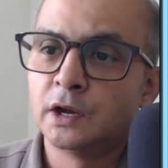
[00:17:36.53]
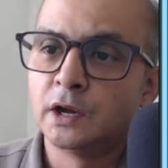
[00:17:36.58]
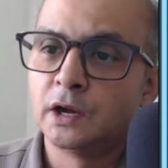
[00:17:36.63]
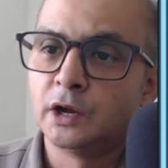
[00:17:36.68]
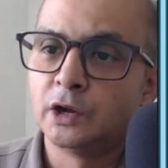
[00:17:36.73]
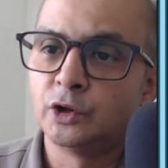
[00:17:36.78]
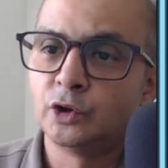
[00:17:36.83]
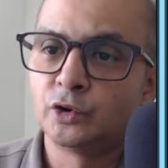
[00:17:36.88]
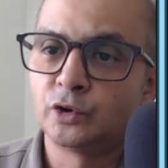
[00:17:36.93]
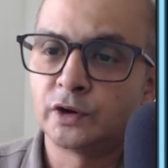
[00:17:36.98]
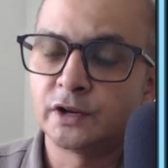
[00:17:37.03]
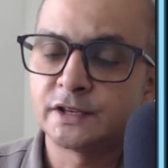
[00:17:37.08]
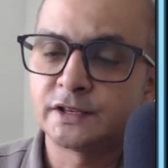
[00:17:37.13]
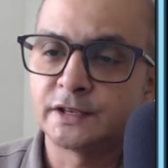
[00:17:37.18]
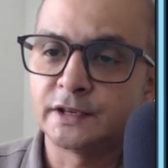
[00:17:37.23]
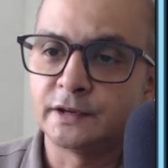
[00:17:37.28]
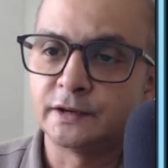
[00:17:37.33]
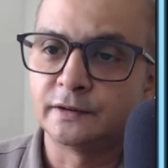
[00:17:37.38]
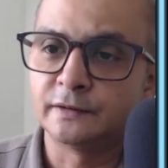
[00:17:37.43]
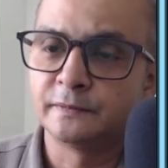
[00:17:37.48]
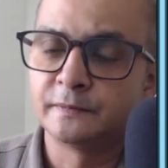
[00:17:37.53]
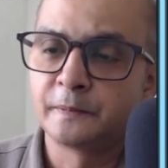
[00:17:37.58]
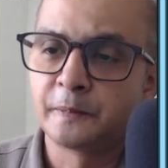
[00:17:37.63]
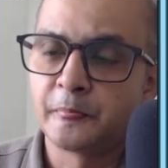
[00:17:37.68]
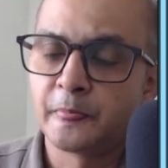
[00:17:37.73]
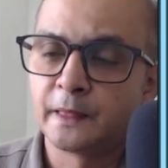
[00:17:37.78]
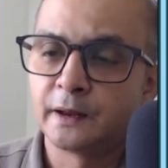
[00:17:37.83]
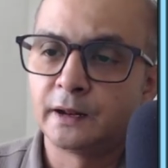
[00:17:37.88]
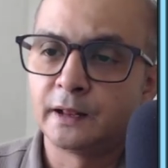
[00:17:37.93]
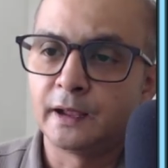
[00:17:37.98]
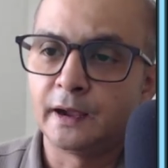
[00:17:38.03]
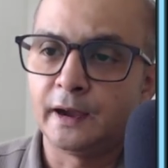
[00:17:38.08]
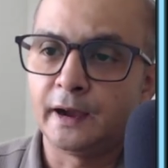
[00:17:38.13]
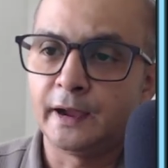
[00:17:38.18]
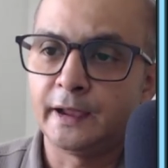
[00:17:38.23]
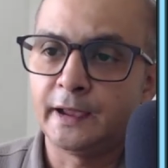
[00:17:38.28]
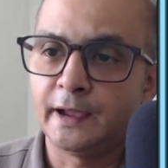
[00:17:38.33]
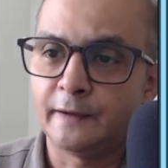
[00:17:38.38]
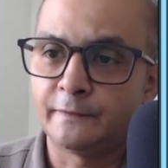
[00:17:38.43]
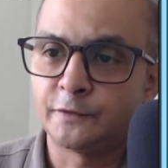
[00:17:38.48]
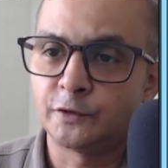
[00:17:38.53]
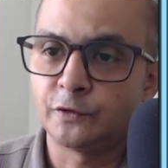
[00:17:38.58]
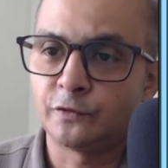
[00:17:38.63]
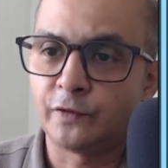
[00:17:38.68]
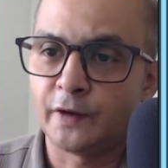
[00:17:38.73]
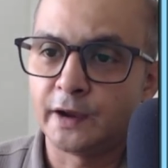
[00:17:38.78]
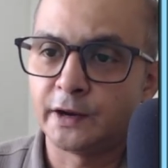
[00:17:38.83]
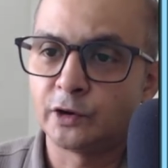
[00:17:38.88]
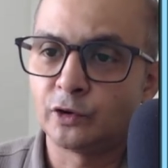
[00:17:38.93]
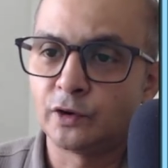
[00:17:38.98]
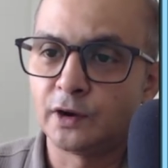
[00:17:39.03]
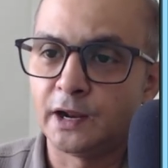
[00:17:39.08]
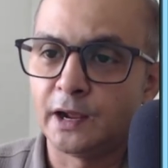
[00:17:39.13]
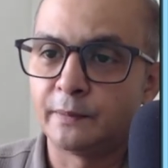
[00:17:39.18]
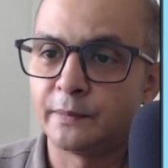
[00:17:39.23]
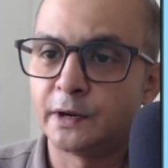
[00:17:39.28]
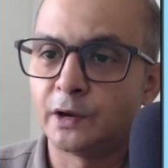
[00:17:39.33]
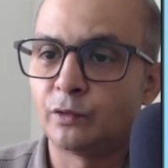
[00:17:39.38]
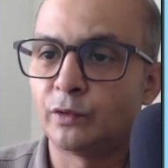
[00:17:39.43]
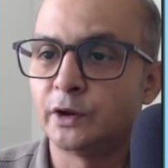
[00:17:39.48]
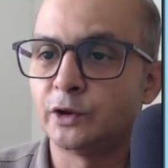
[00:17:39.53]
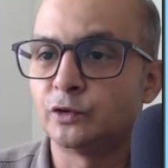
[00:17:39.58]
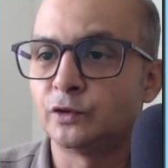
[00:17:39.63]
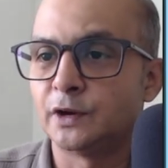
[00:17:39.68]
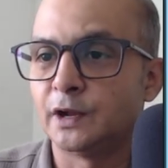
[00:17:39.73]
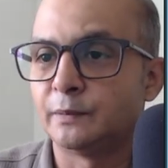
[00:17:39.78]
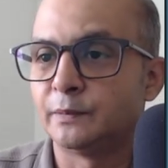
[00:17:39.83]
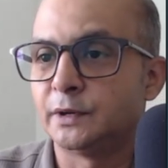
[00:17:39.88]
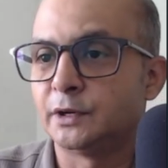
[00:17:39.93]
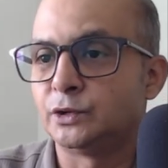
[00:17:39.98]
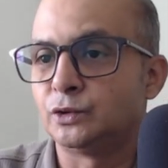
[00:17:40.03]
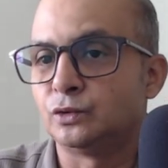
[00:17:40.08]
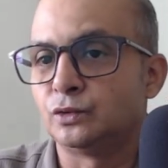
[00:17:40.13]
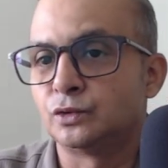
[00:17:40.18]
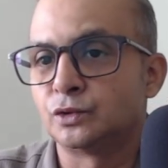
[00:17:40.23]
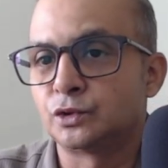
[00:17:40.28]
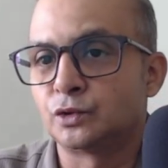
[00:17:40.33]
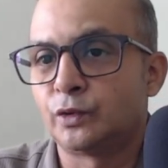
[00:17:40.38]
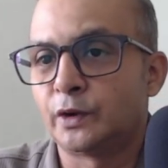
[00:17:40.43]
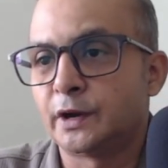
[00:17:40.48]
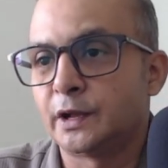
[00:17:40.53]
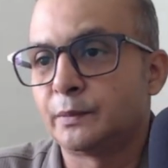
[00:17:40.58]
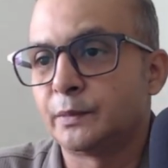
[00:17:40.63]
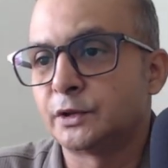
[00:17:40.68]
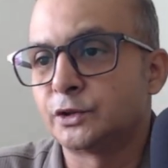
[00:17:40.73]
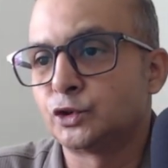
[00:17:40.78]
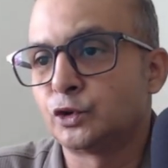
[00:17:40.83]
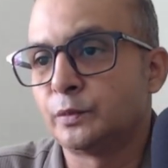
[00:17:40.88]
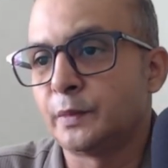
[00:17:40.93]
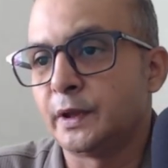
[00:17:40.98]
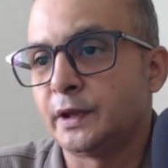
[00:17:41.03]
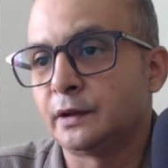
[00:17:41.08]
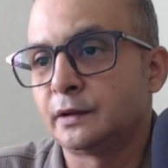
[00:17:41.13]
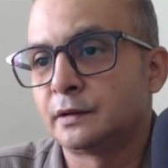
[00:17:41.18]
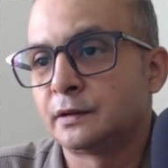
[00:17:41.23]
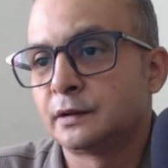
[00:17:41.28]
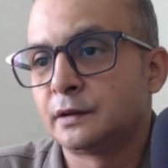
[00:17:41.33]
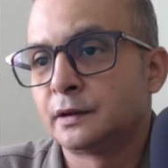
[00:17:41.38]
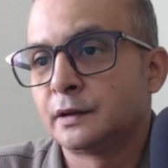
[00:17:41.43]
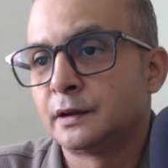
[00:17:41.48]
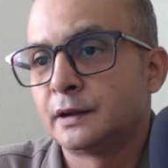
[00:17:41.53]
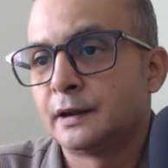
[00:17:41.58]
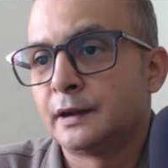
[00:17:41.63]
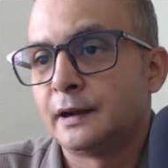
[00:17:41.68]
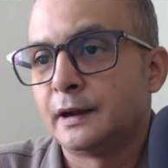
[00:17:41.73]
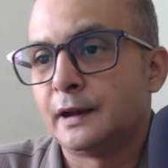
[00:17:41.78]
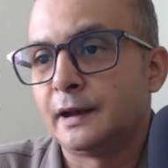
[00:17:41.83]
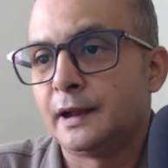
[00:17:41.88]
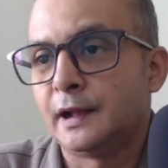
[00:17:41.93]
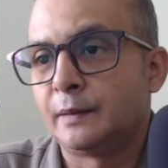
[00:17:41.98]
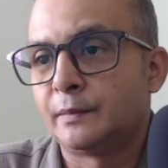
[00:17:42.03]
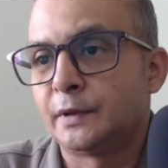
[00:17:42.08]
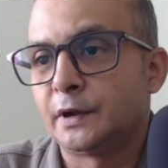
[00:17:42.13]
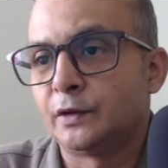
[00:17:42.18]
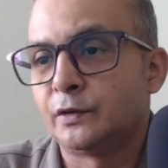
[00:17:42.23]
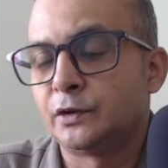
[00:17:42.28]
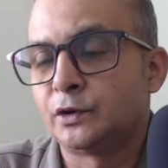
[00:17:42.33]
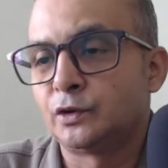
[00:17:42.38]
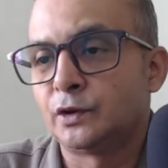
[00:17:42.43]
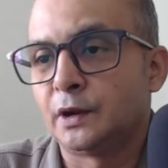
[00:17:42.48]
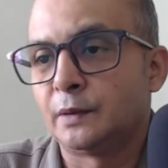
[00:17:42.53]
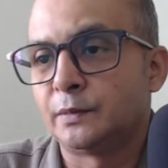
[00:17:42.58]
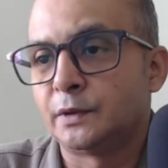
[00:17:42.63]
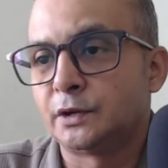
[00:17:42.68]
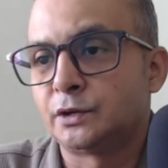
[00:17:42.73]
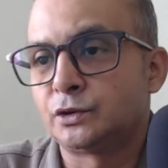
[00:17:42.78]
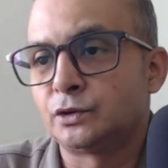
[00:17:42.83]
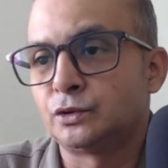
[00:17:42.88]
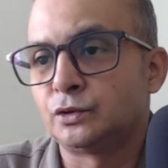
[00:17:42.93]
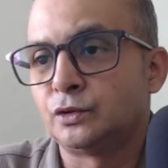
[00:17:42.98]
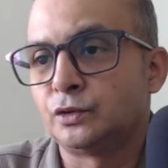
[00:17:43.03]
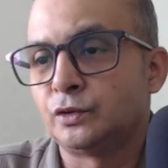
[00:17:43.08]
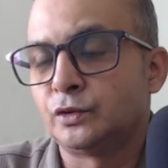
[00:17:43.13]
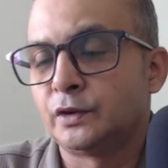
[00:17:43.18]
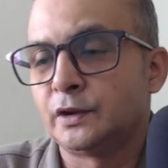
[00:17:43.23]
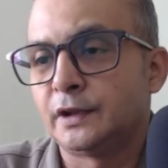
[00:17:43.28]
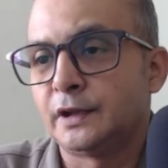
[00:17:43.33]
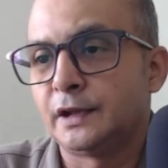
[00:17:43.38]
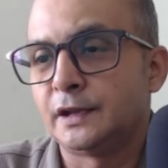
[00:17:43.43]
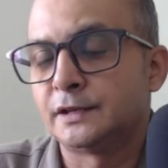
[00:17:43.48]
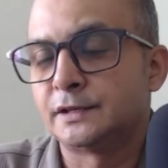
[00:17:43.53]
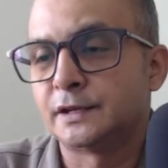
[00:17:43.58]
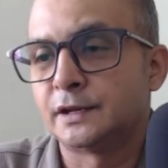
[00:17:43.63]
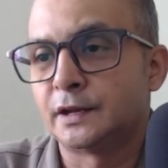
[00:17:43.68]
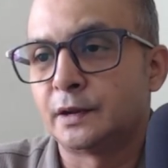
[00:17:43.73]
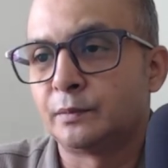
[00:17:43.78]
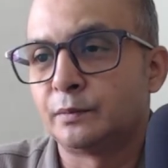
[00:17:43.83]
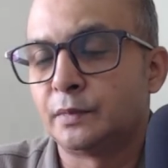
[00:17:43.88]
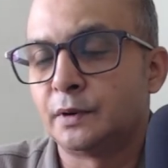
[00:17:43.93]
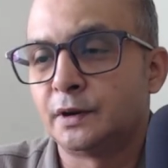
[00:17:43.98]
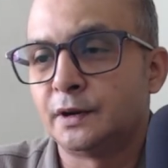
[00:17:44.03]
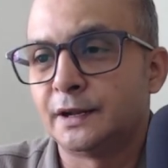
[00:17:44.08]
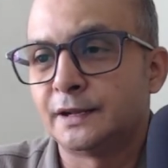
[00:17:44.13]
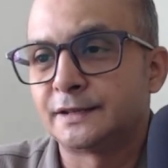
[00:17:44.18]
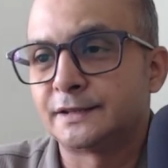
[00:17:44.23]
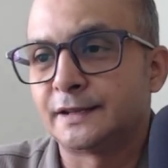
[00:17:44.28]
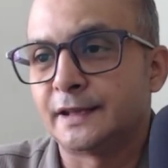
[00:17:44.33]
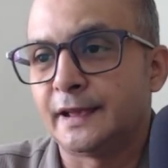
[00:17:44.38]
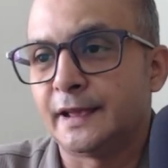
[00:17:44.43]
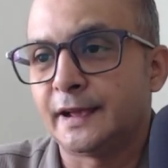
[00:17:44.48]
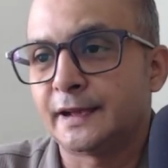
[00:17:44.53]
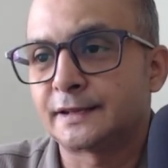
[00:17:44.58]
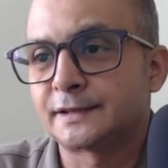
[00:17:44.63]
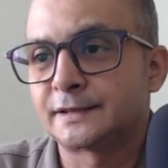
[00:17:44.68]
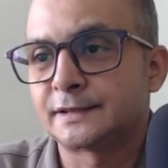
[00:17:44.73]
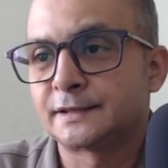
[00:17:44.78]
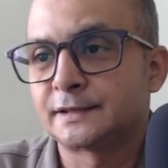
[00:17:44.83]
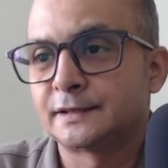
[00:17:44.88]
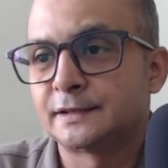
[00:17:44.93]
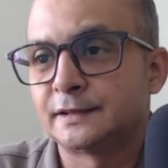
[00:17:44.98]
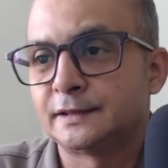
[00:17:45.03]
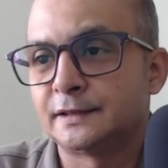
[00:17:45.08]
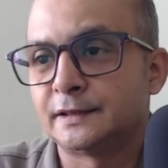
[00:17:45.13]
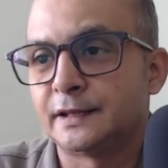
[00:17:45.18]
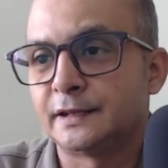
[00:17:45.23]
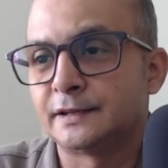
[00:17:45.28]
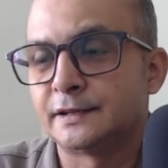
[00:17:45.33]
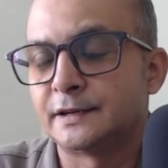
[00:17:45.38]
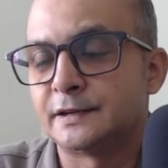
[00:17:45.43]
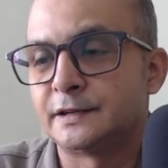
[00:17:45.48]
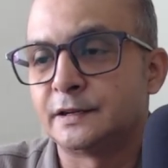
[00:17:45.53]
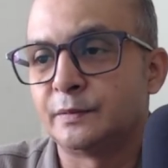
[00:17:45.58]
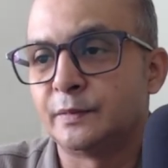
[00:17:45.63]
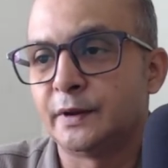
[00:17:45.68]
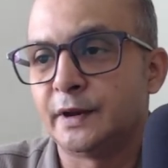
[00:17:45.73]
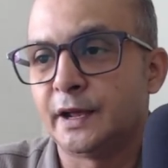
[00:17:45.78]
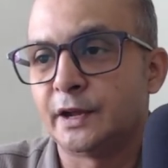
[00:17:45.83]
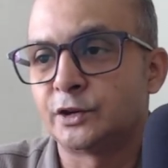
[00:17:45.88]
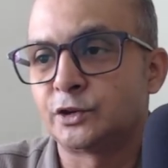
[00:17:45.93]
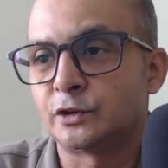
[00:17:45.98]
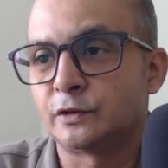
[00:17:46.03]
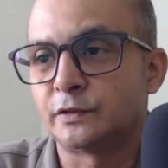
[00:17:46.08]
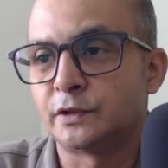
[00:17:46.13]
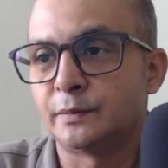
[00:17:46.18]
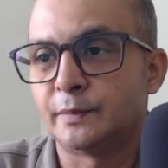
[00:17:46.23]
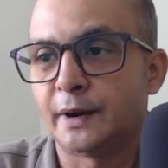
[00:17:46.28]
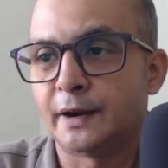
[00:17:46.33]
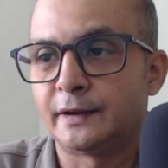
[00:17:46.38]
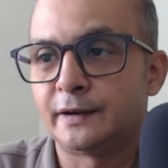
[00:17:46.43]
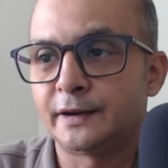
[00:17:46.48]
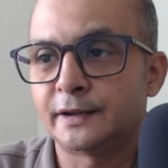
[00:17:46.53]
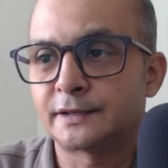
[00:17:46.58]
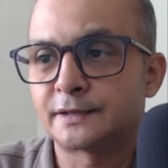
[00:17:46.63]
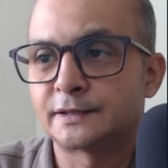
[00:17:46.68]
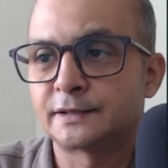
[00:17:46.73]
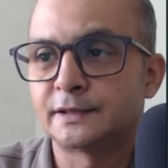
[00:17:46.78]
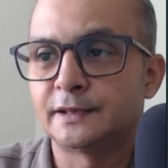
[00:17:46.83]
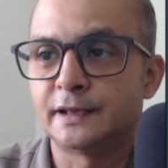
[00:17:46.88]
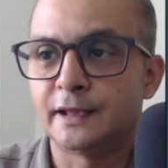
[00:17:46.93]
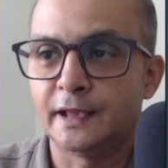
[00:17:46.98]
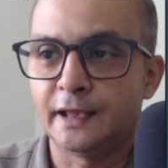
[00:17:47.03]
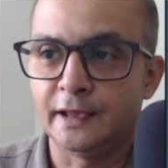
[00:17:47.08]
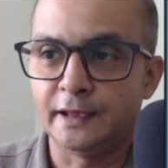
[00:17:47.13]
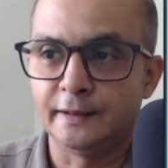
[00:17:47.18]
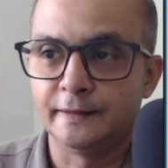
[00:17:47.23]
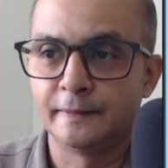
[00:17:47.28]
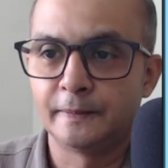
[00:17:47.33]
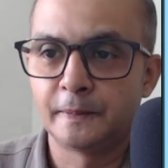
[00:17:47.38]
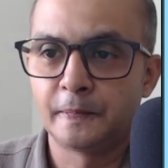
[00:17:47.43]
You notice here I have to find out lambda 1 into lambda 2. So what I'm assuming, lambda into lambda 2 is a number, let's say x, that is the determinant of the matrix A.